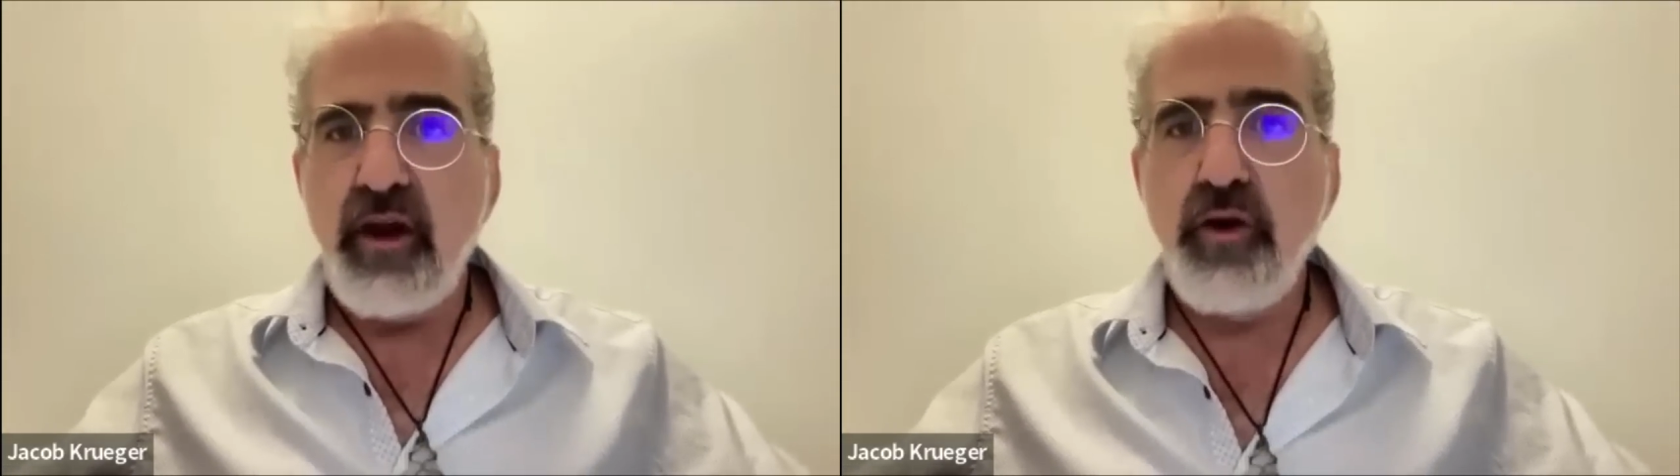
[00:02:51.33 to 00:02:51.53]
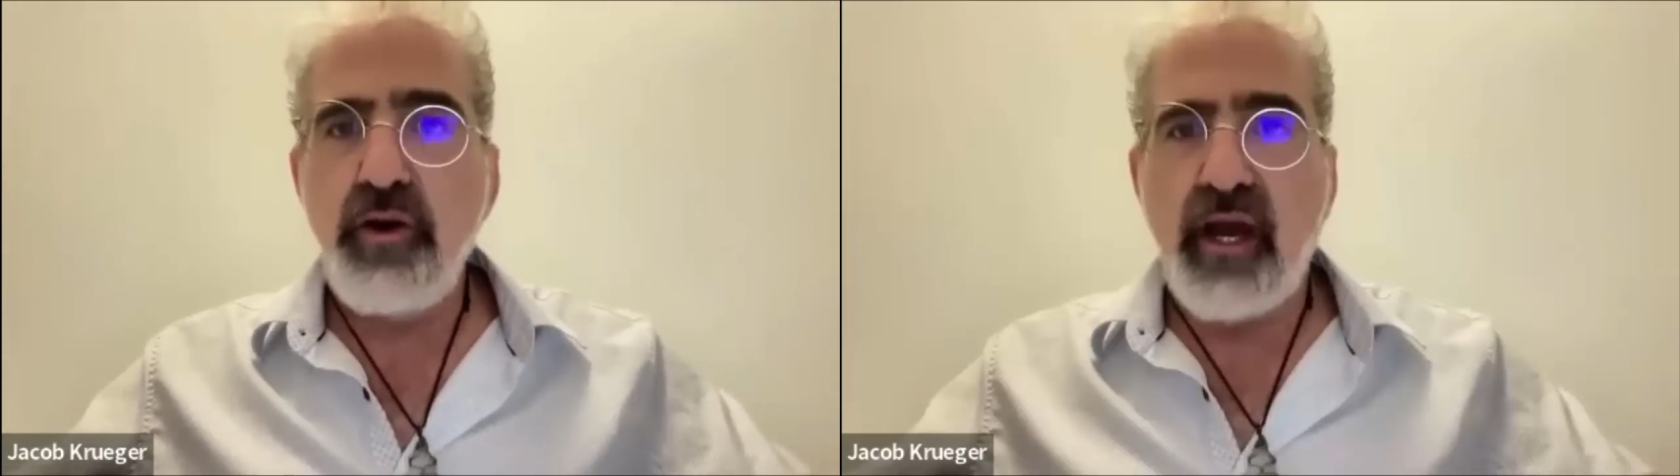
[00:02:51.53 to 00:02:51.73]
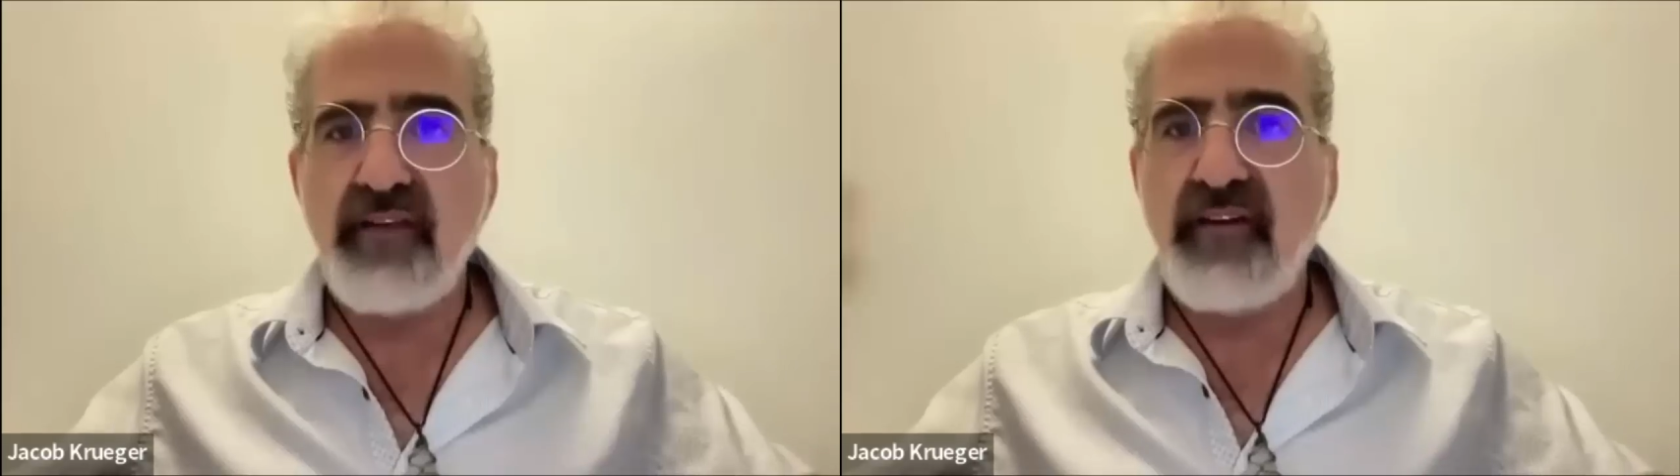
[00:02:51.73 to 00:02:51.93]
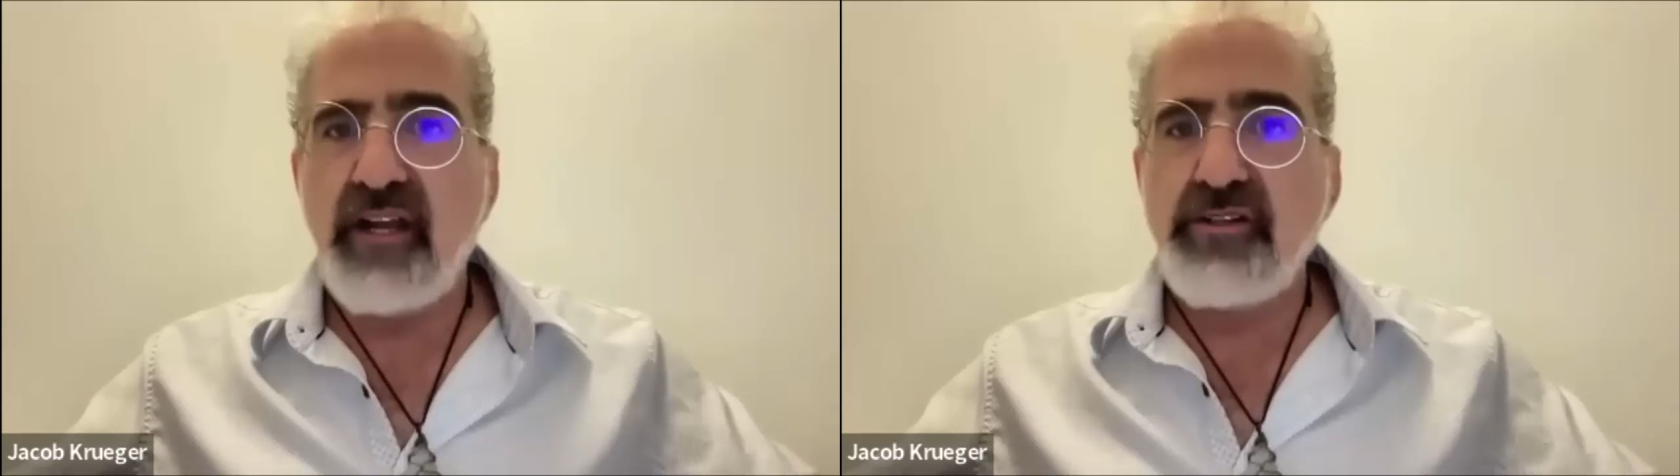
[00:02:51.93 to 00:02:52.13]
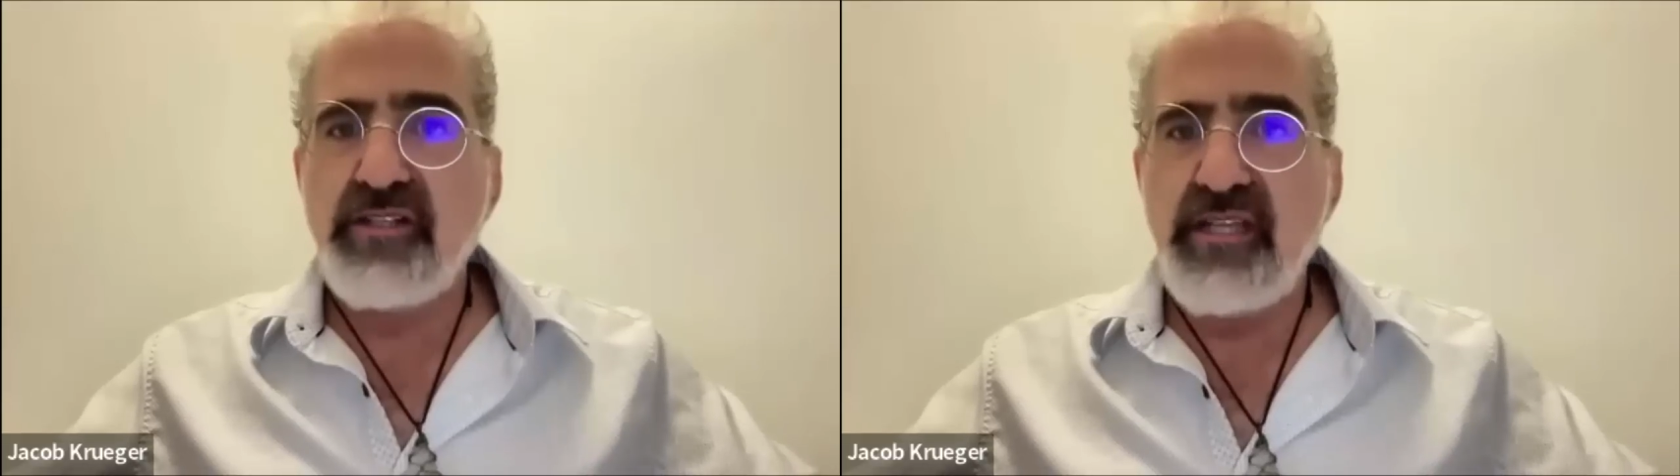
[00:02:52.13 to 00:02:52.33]
who kind of
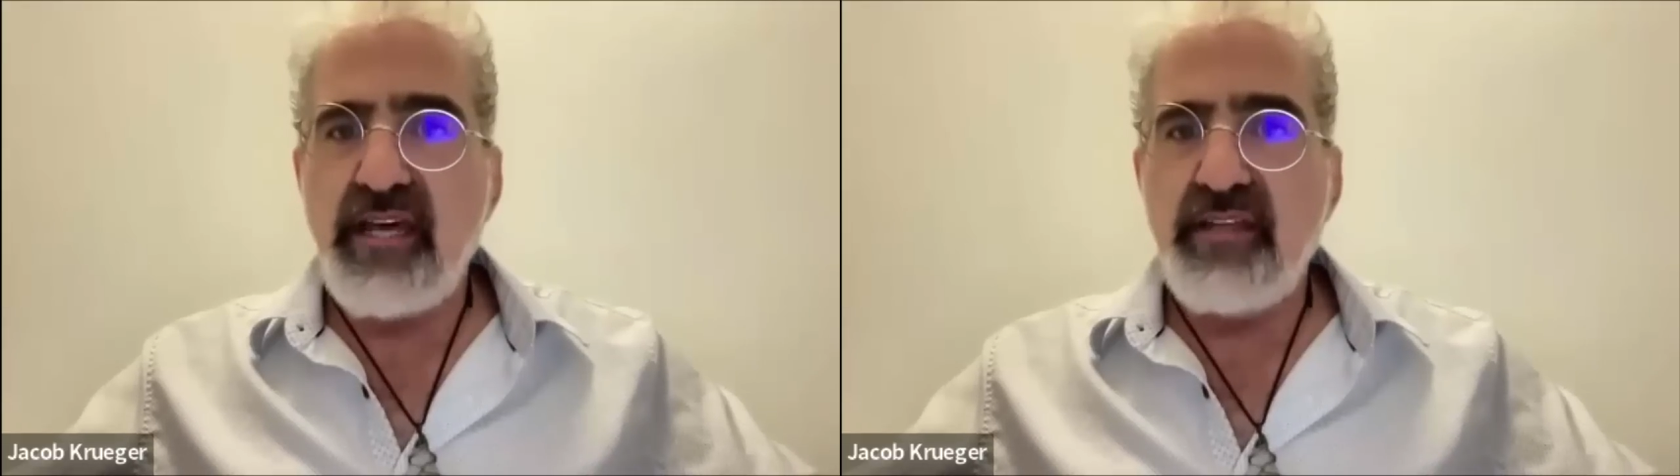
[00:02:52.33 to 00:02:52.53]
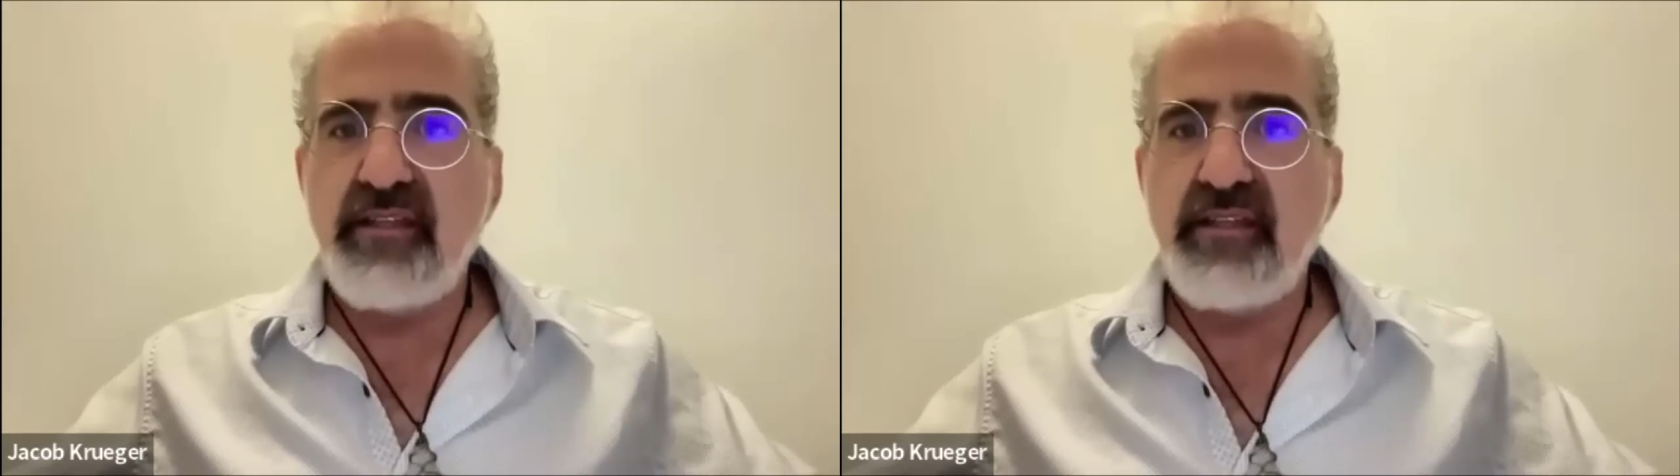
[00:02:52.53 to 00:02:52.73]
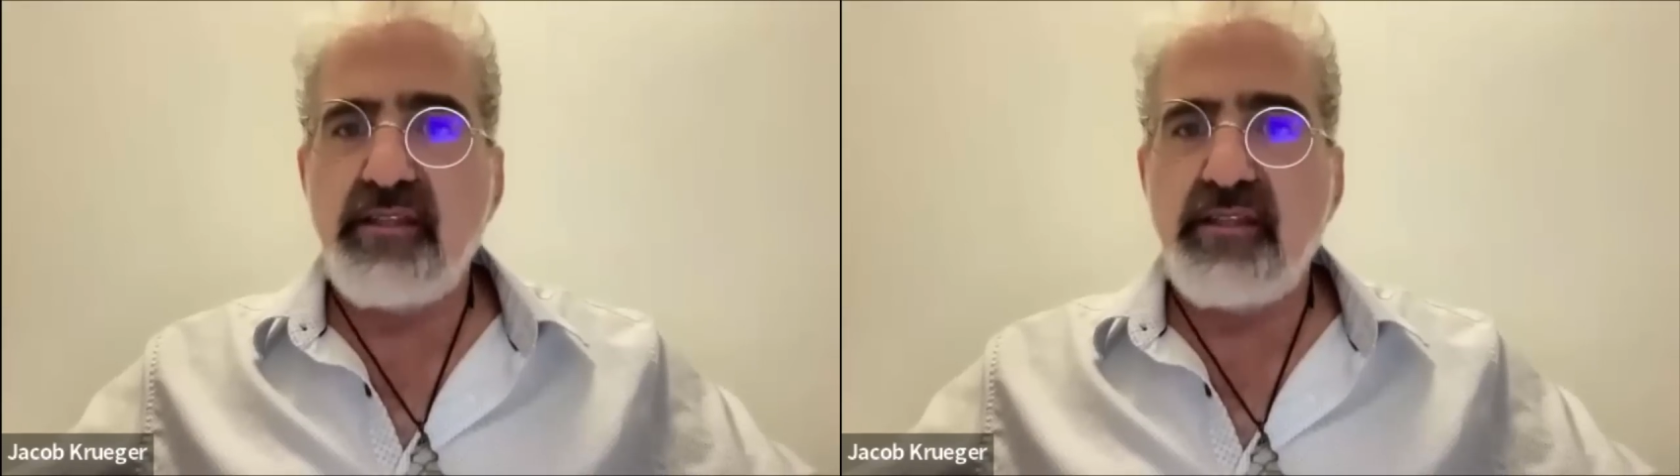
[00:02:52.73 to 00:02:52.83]
understand that